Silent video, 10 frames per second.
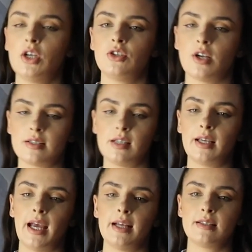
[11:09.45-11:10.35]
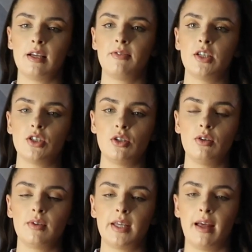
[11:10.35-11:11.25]
Just in case, if I
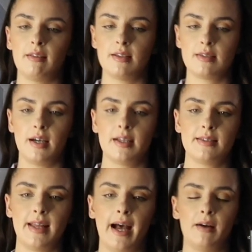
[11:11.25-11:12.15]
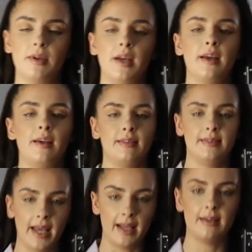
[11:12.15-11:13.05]
do get the size down,
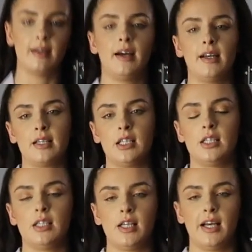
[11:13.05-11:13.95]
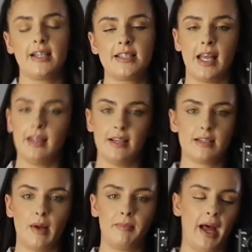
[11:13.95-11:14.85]
then I can send
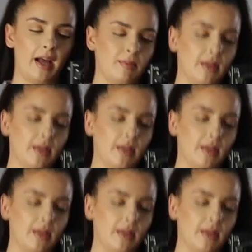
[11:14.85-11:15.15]
this one back